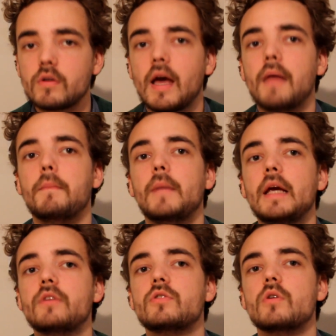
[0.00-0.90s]
and
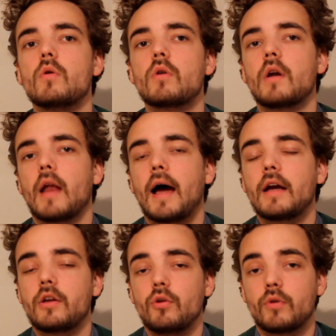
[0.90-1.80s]
makes you look
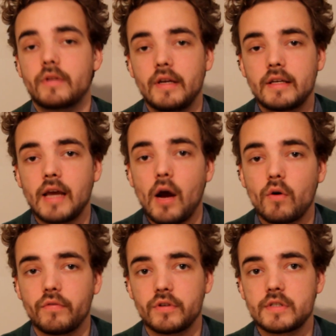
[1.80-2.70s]
like you take care
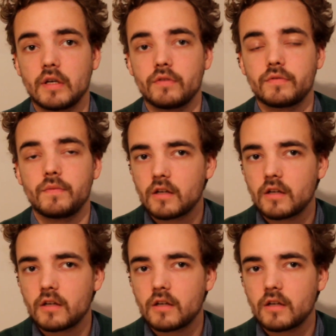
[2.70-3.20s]
of yourself.